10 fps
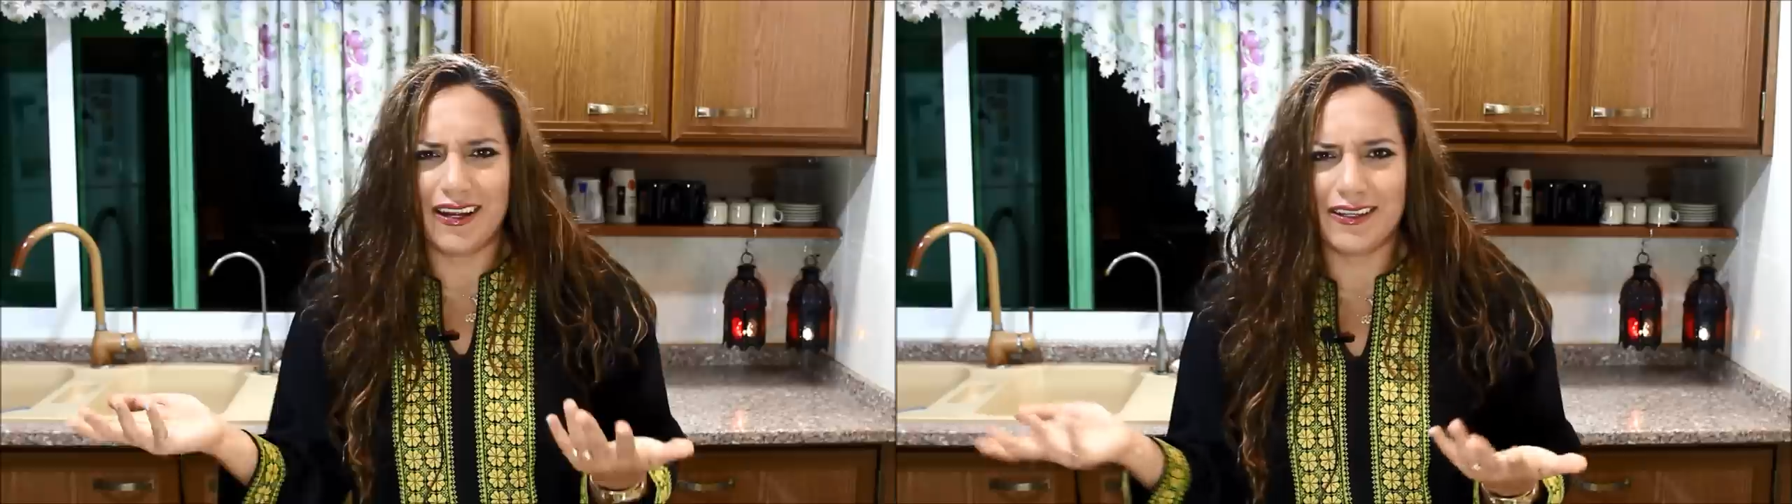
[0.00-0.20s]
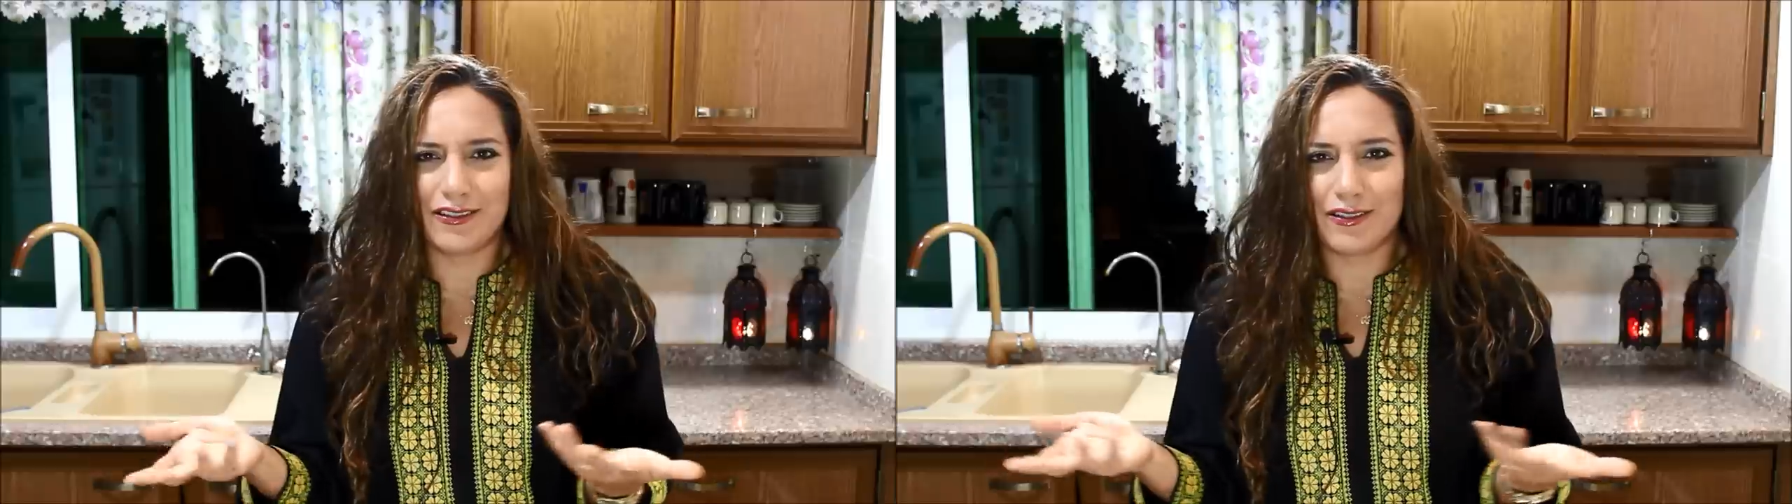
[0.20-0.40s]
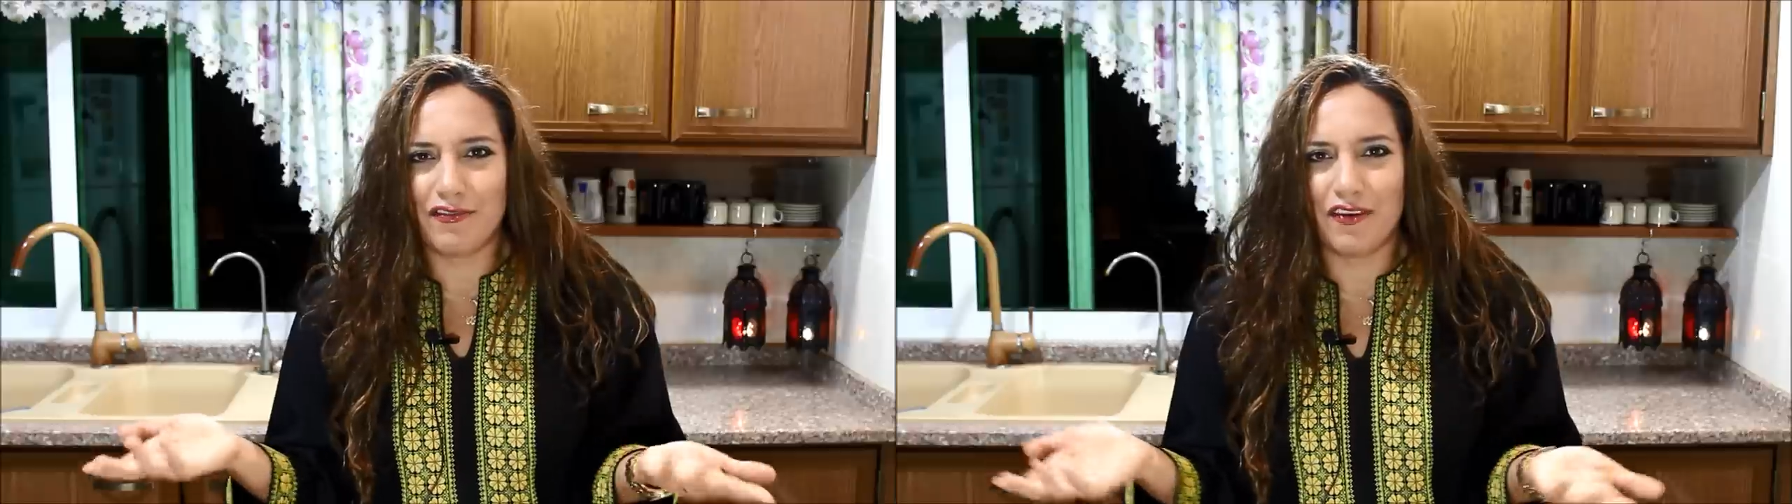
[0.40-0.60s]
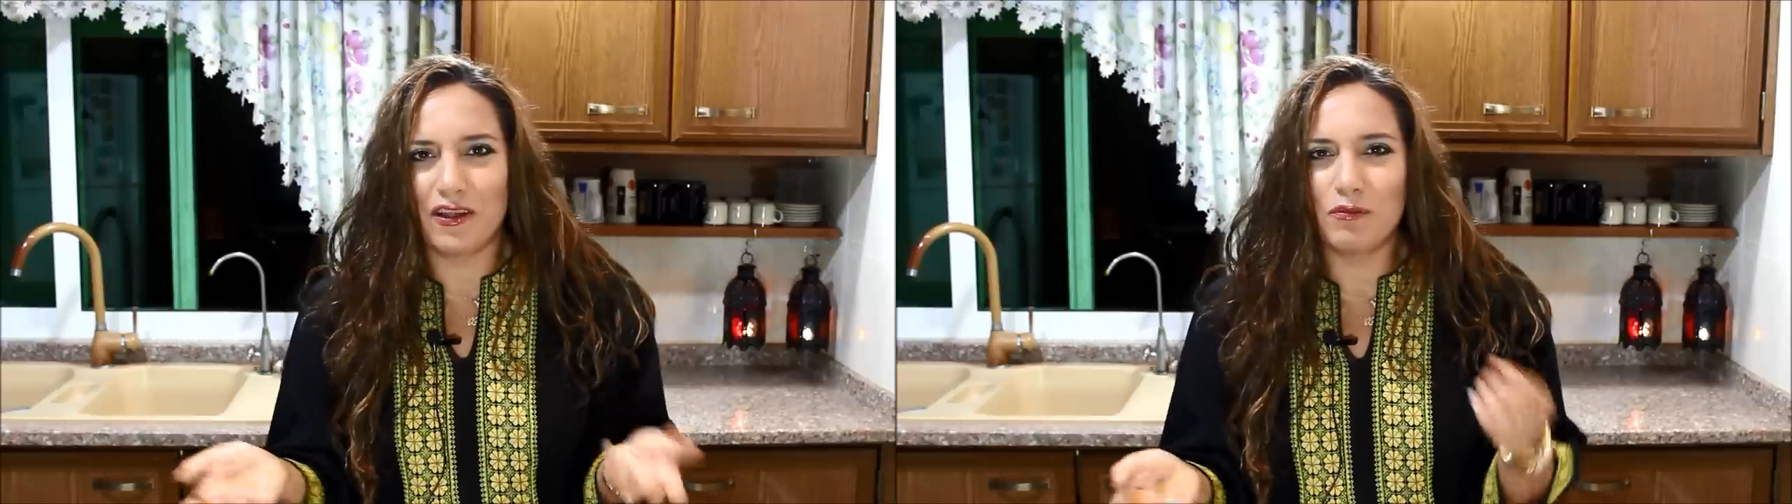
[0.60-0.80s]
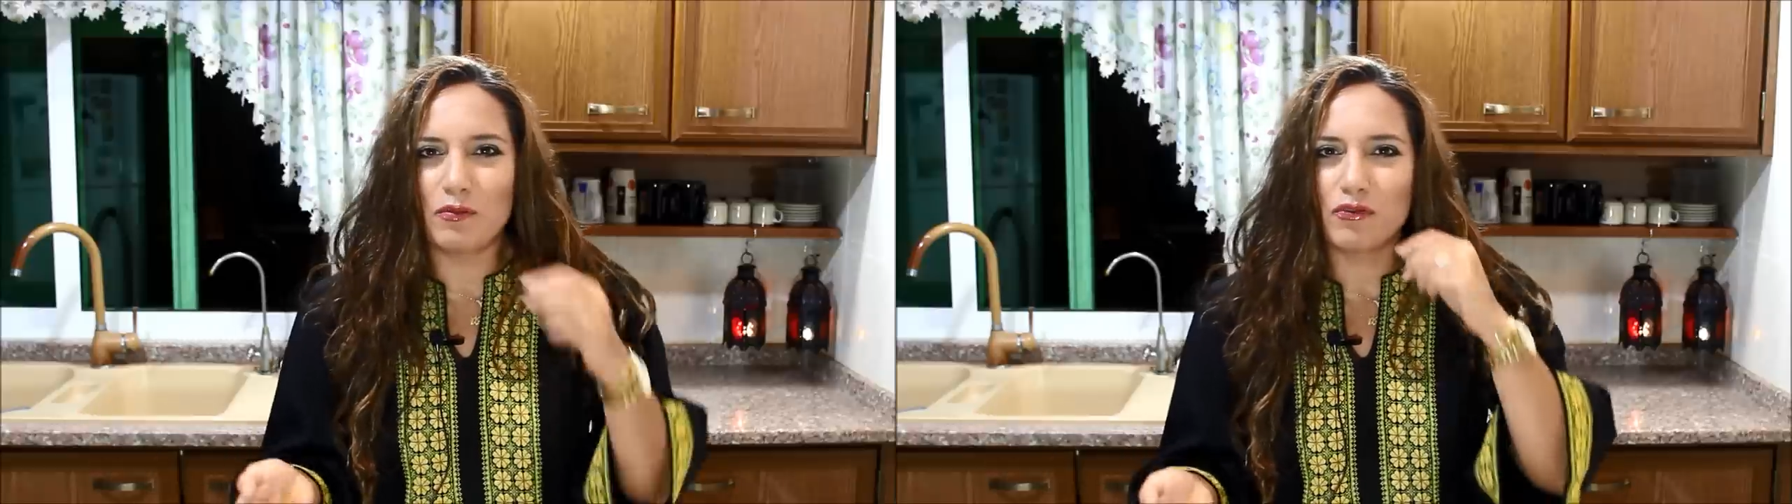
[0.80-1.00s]
and it's
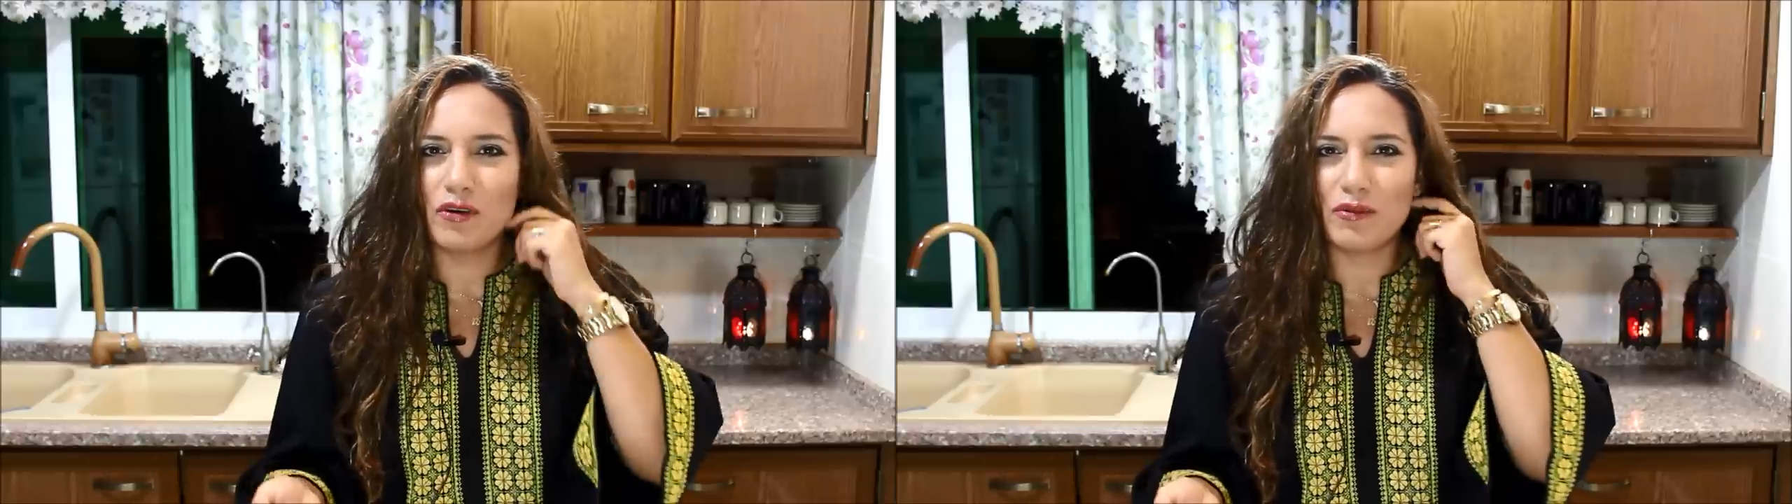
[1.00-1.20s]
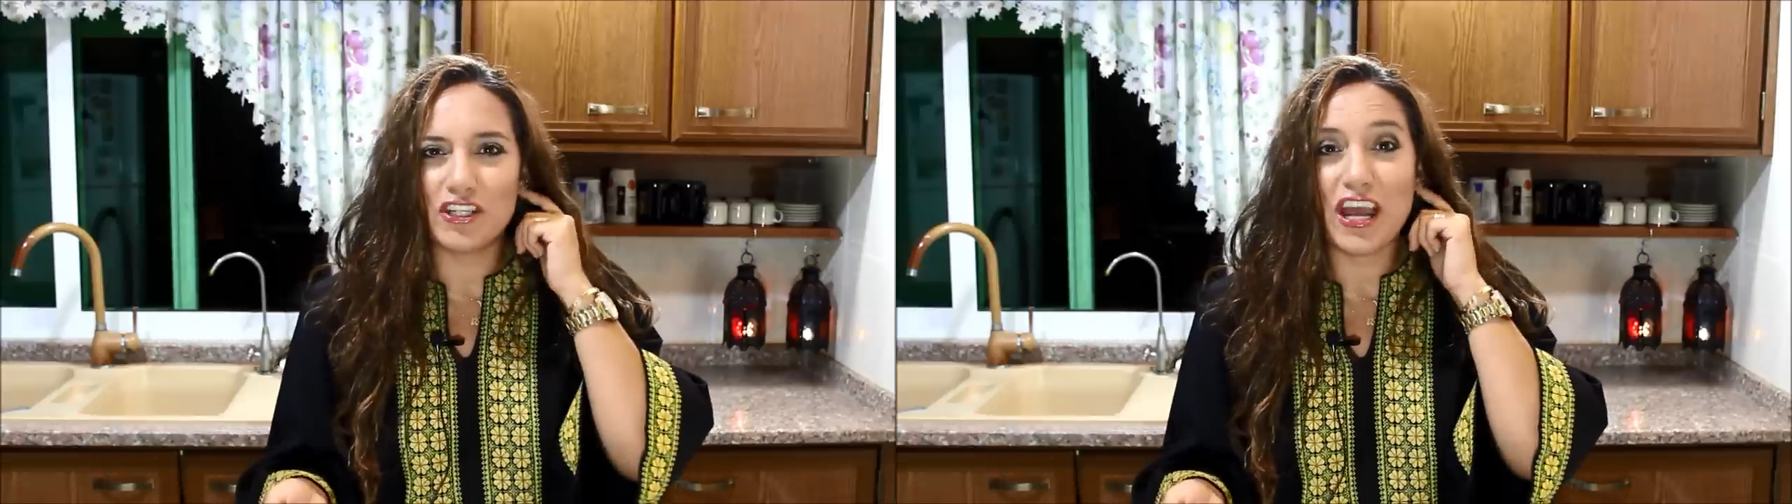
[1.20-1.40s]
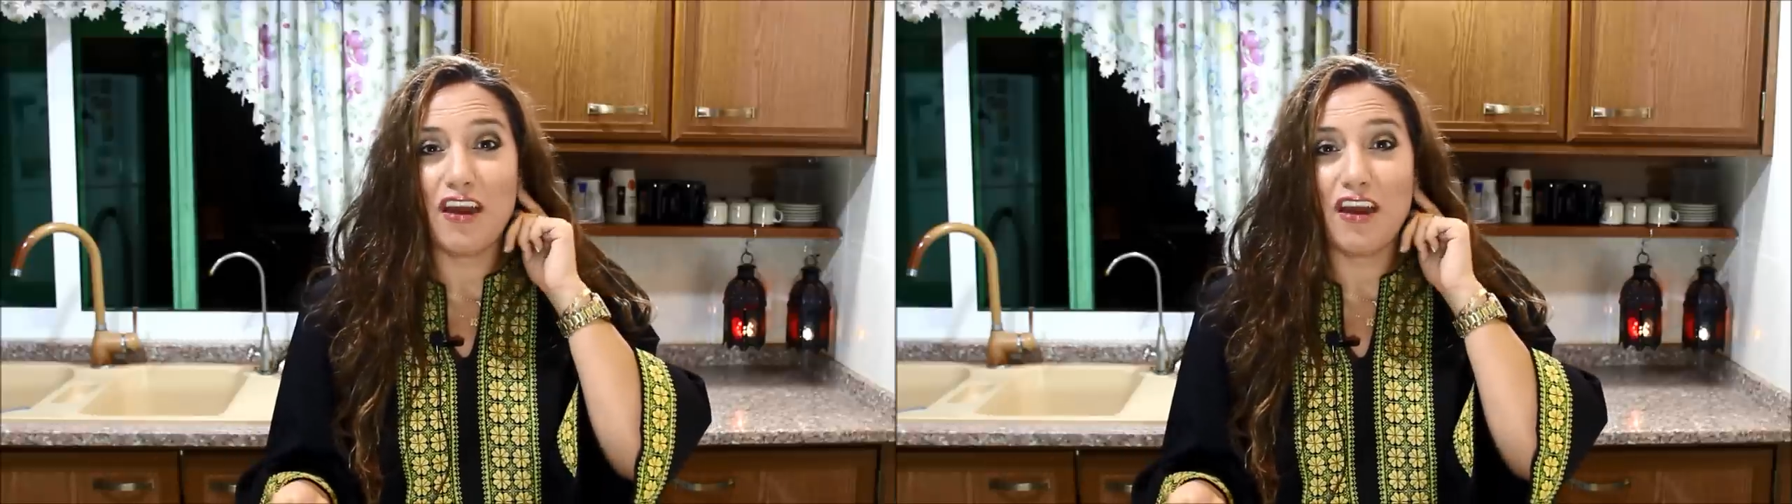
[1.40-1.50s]
available pretty much